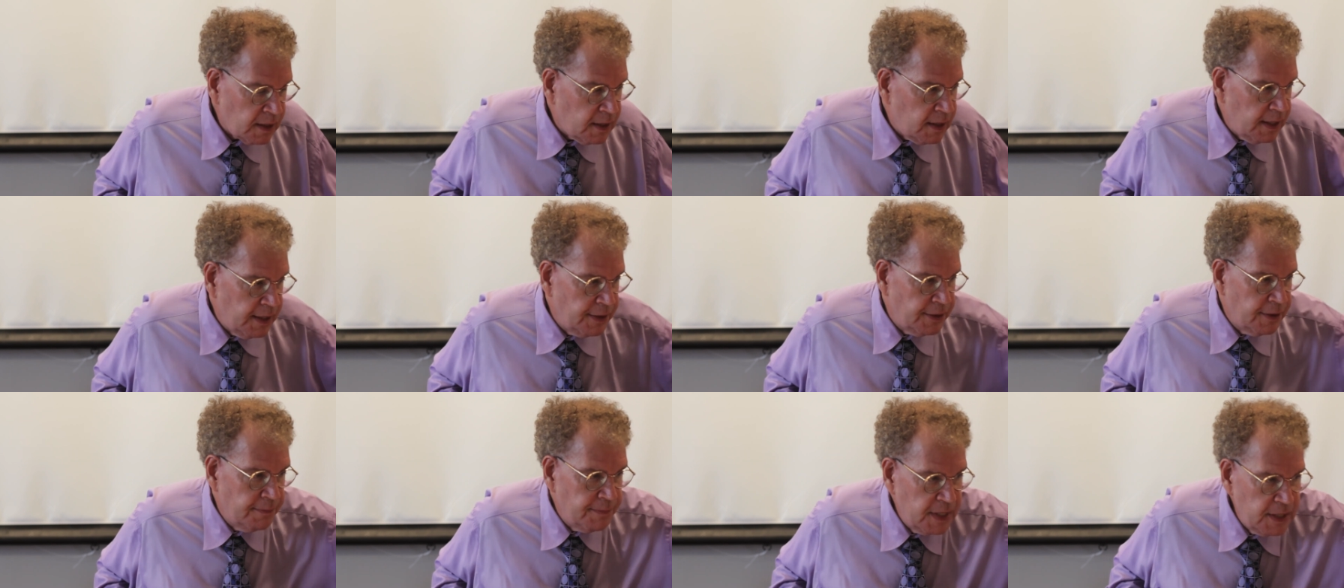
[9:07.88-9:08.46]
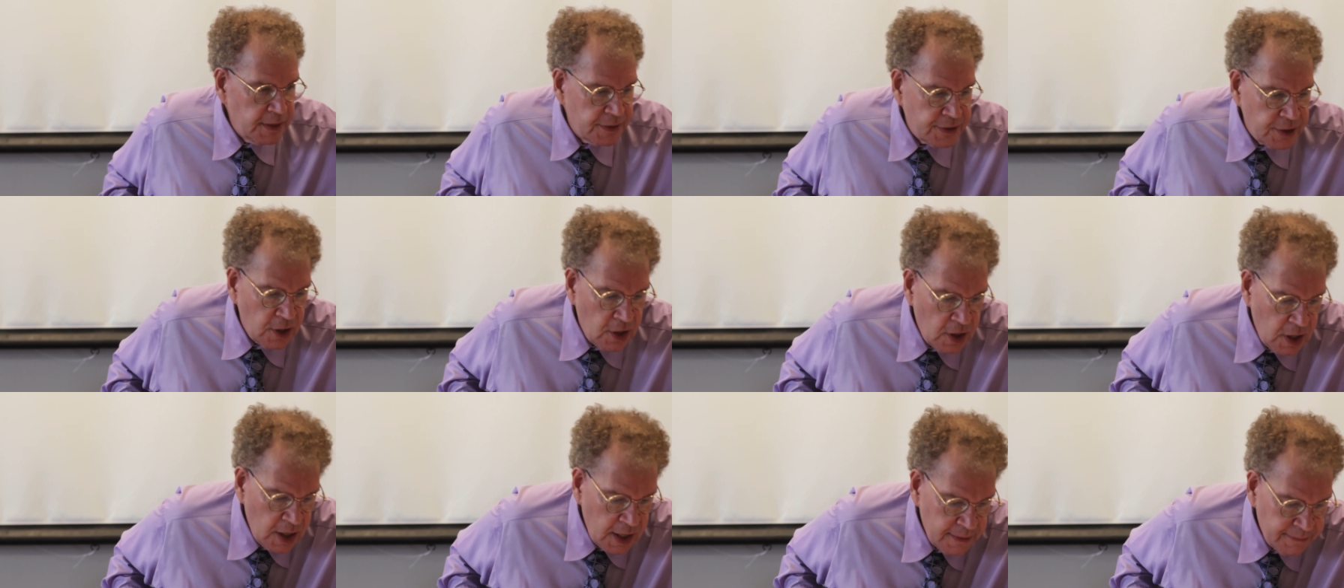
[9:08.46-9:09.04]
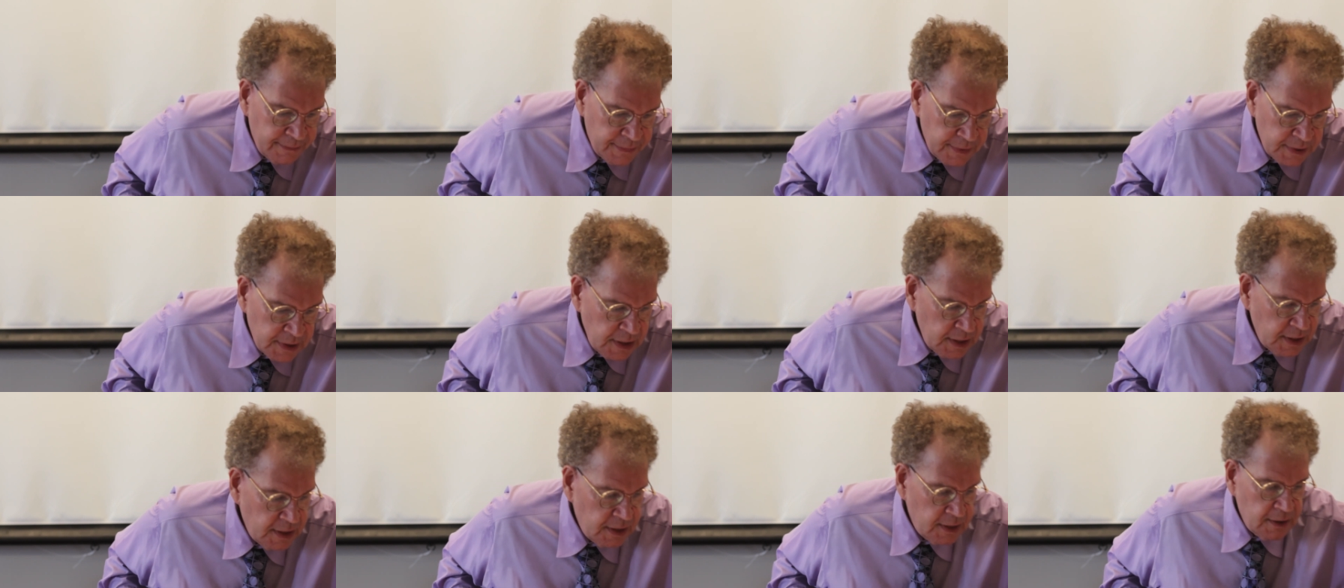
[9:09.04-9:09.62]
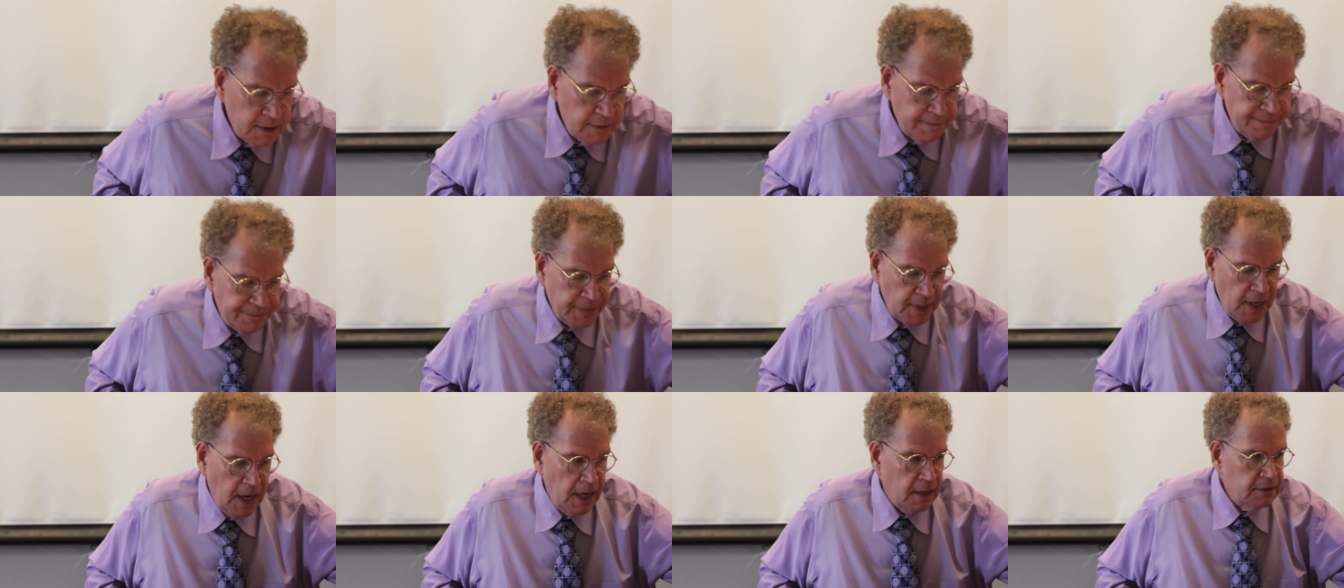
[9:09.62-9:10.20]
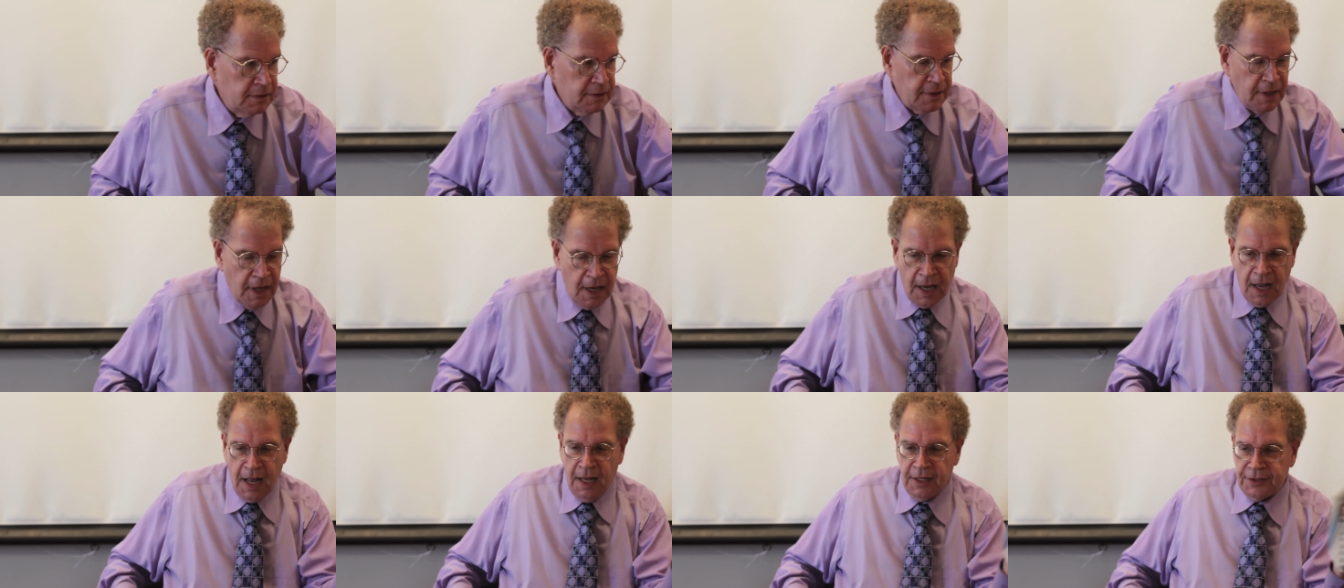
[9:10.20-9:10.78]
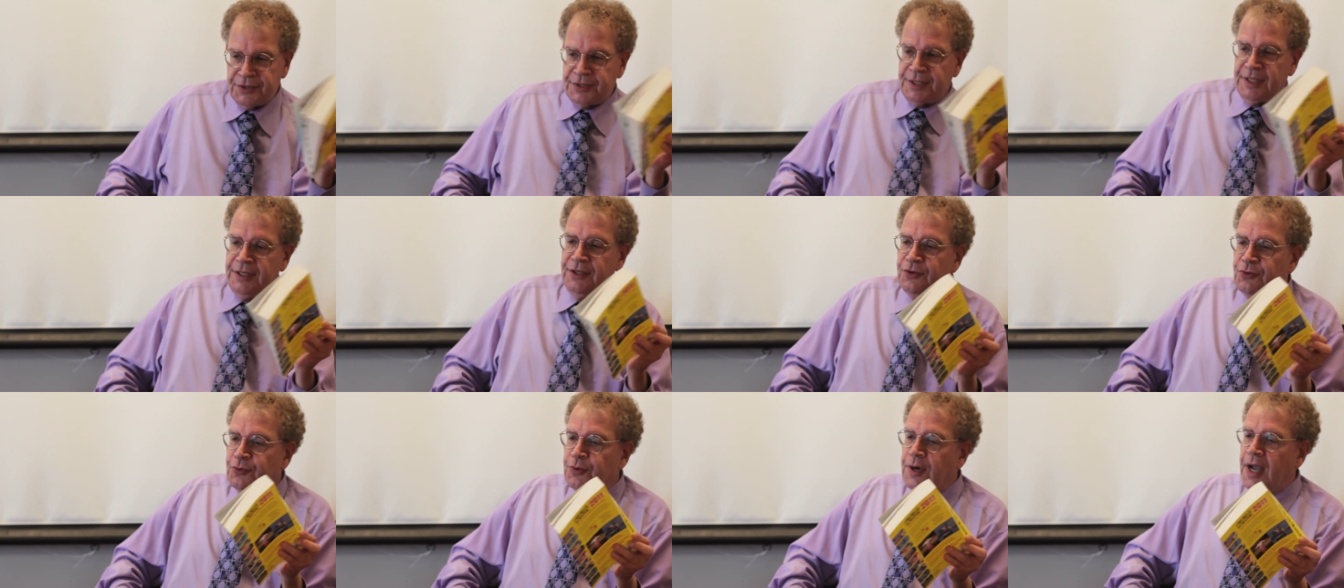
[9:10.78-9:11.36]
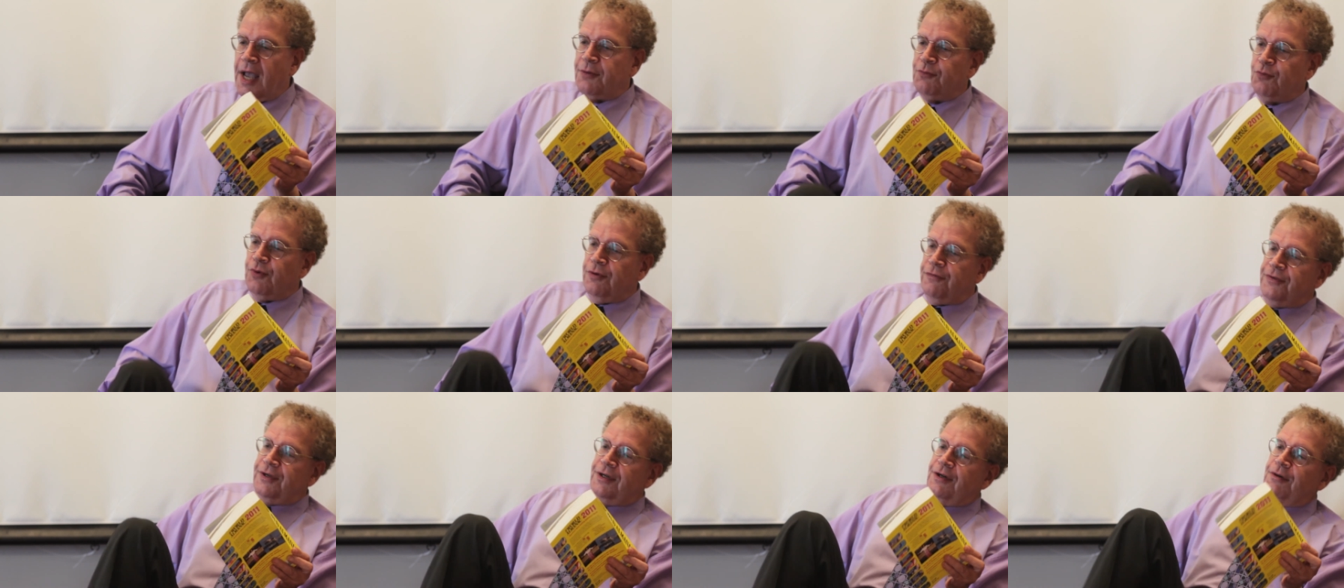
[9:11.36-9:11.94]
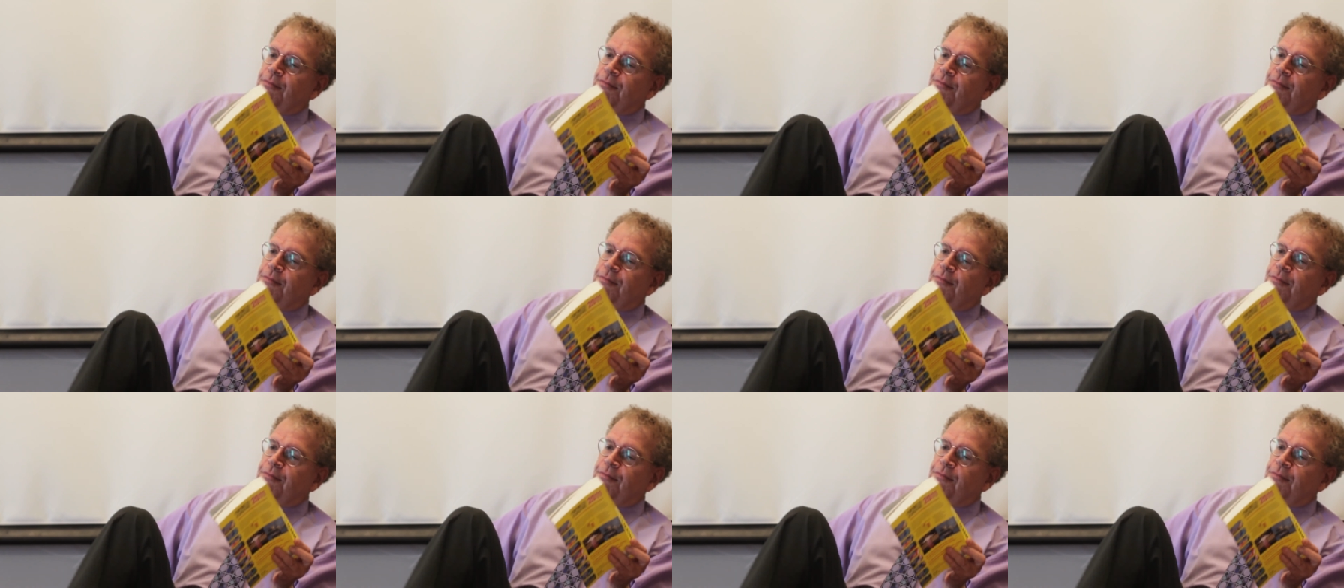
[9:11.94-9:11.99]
in the meantime, I'll see you at Revere